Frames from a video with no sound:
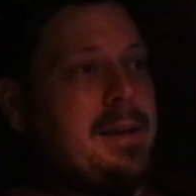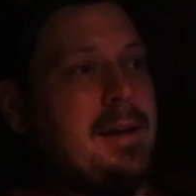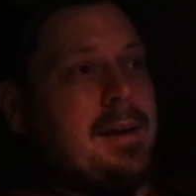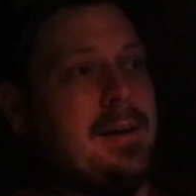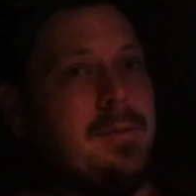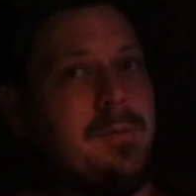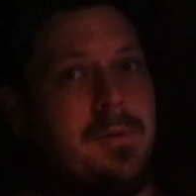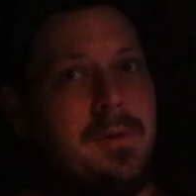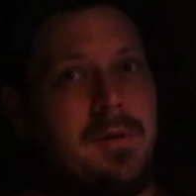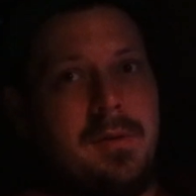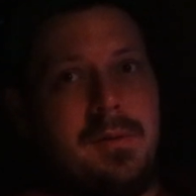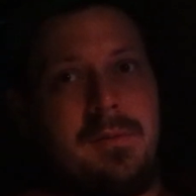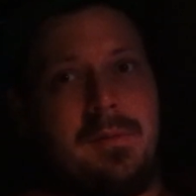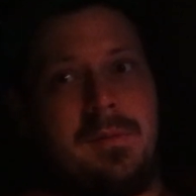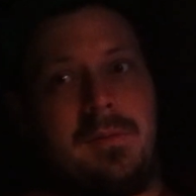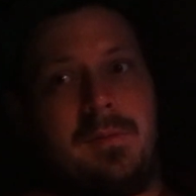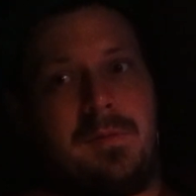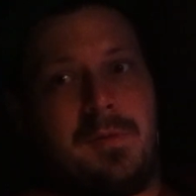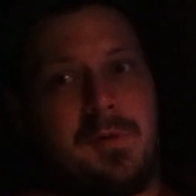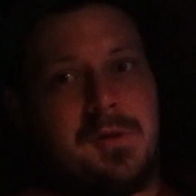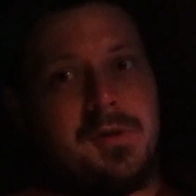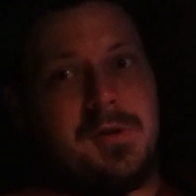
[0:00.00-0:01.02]
it will
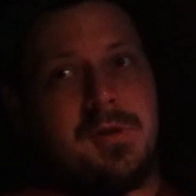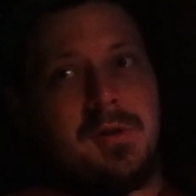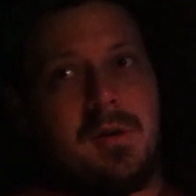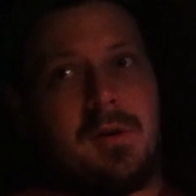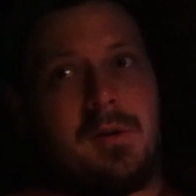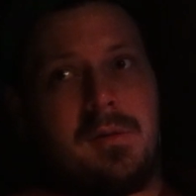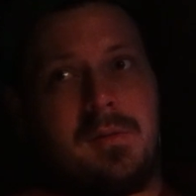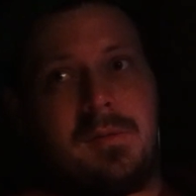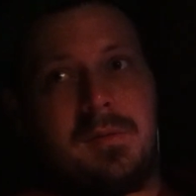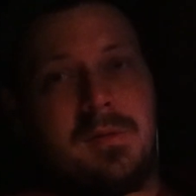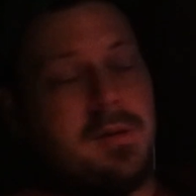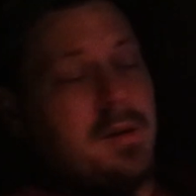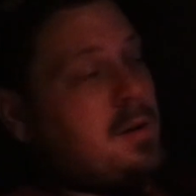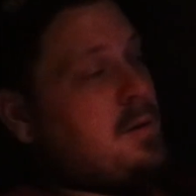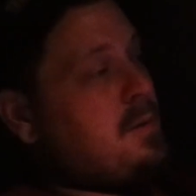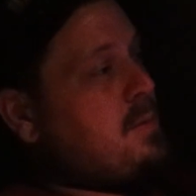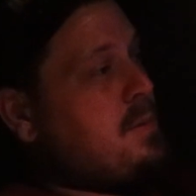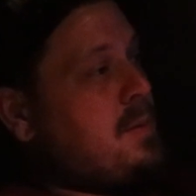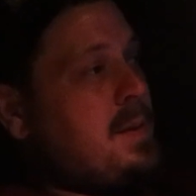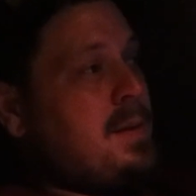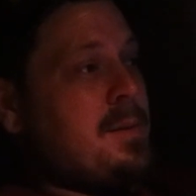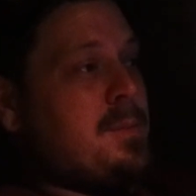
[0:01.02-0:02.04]
for sure. So,
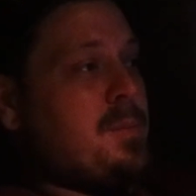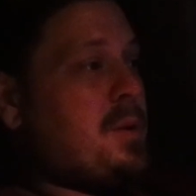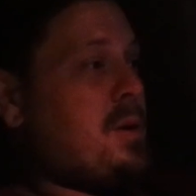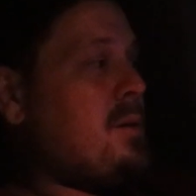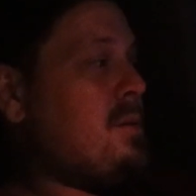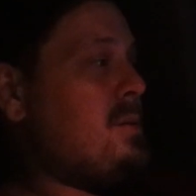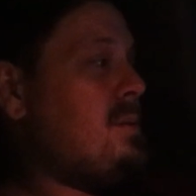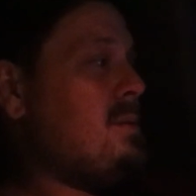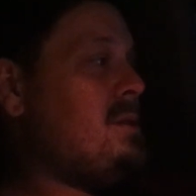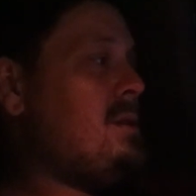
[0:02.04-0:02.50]
bro,